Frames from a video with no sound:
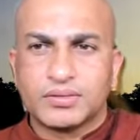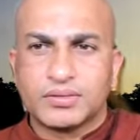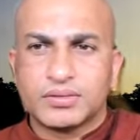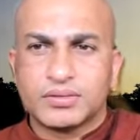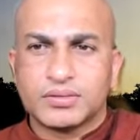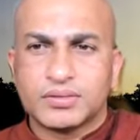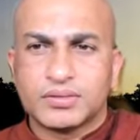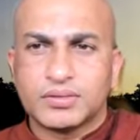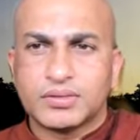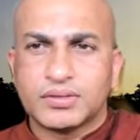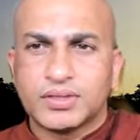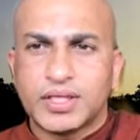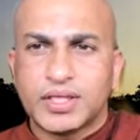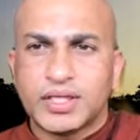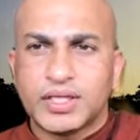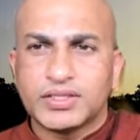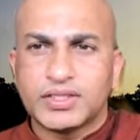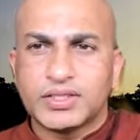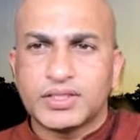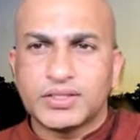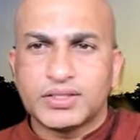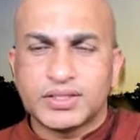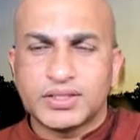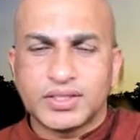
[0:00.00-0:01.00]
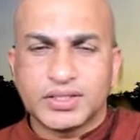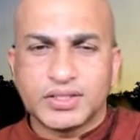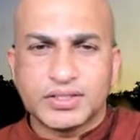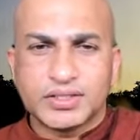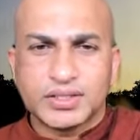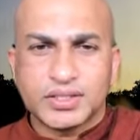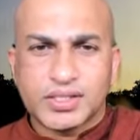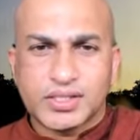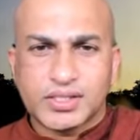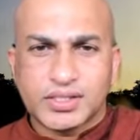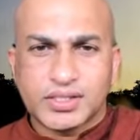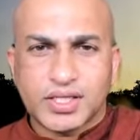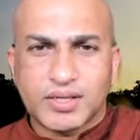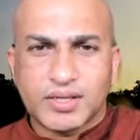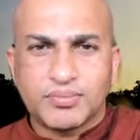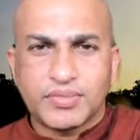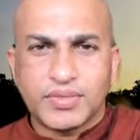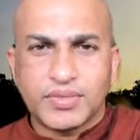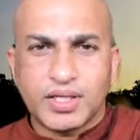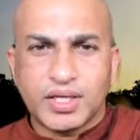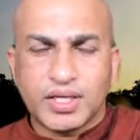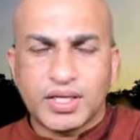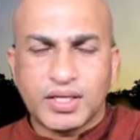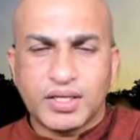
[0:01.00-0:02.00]
So, the resistance is
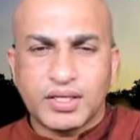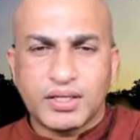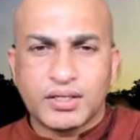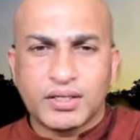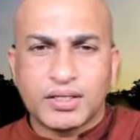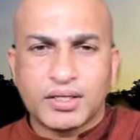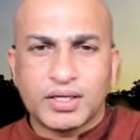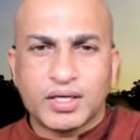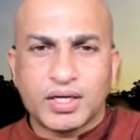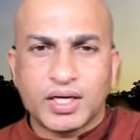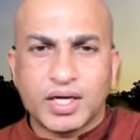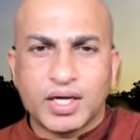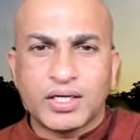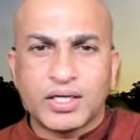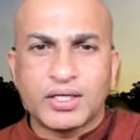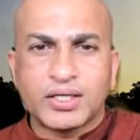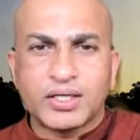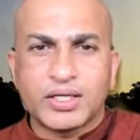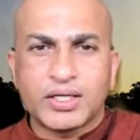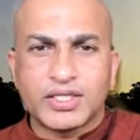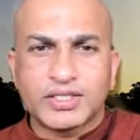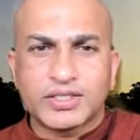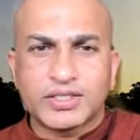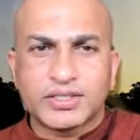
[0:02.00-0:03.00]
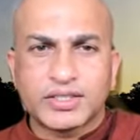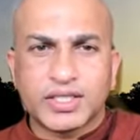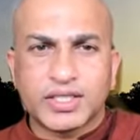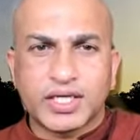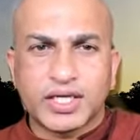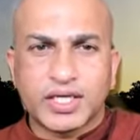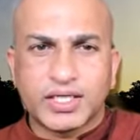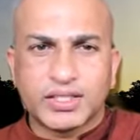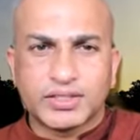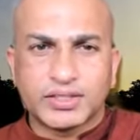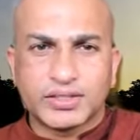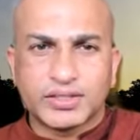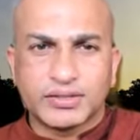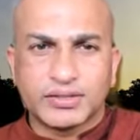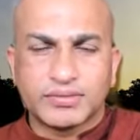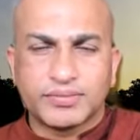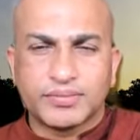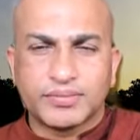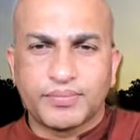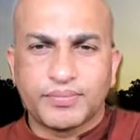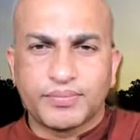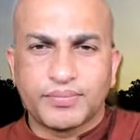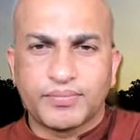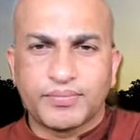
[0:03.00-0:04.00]
something unrest us.
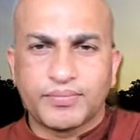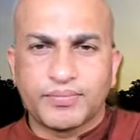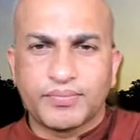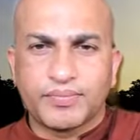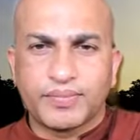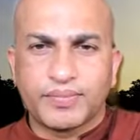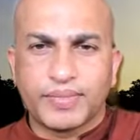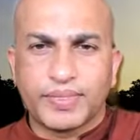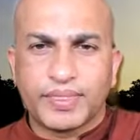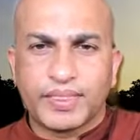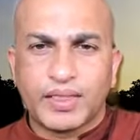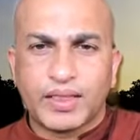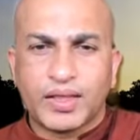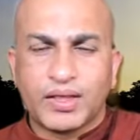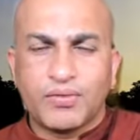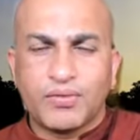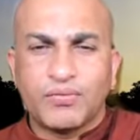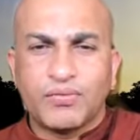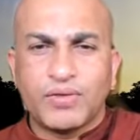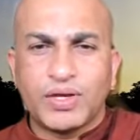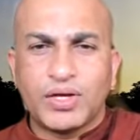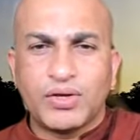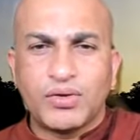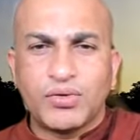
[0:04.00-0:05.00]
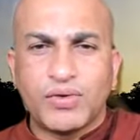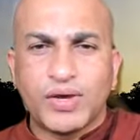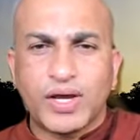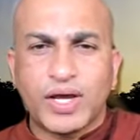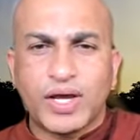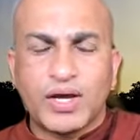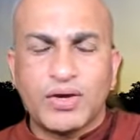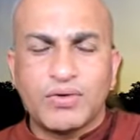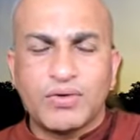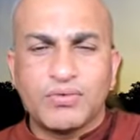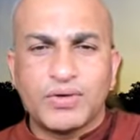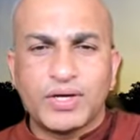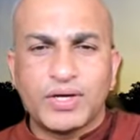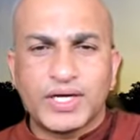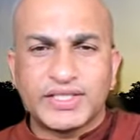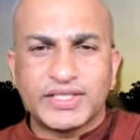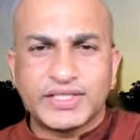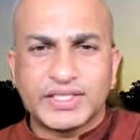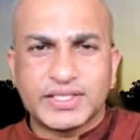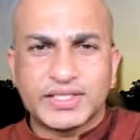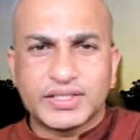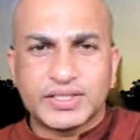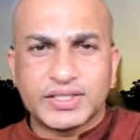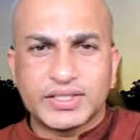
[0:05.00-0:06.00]
When you have a
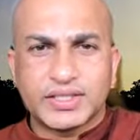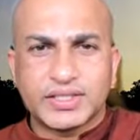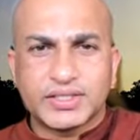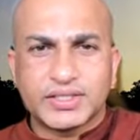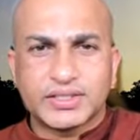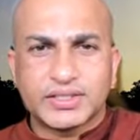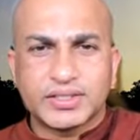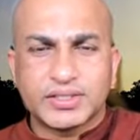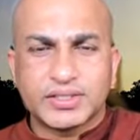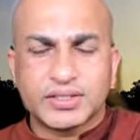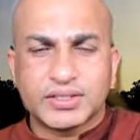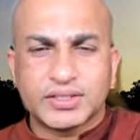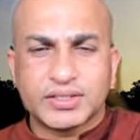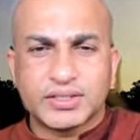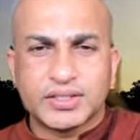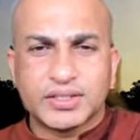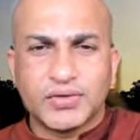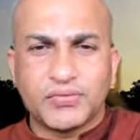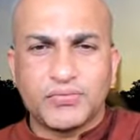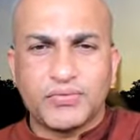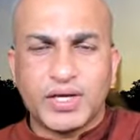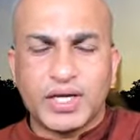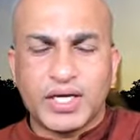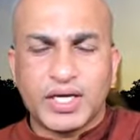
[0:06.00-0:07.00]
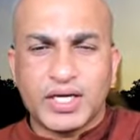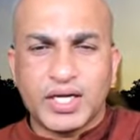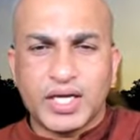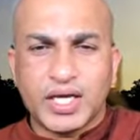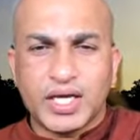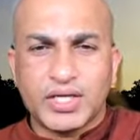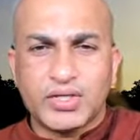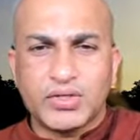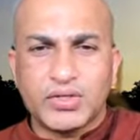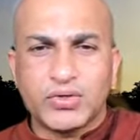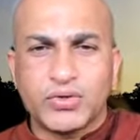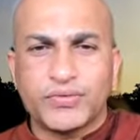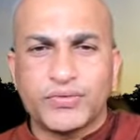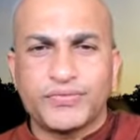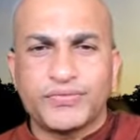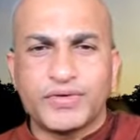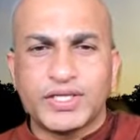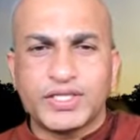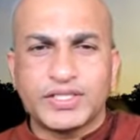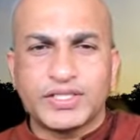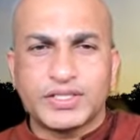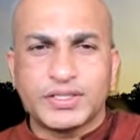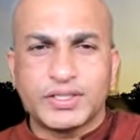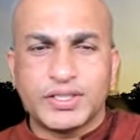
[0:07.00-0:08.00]
resistance, the very nature of
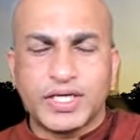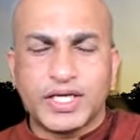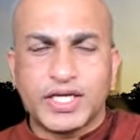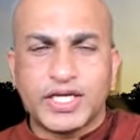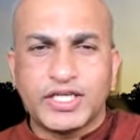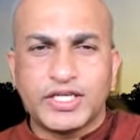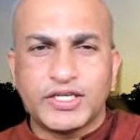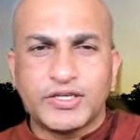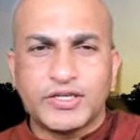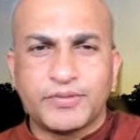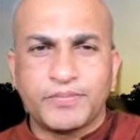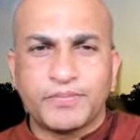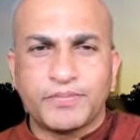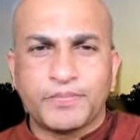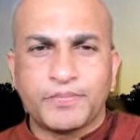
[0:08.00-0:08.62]
it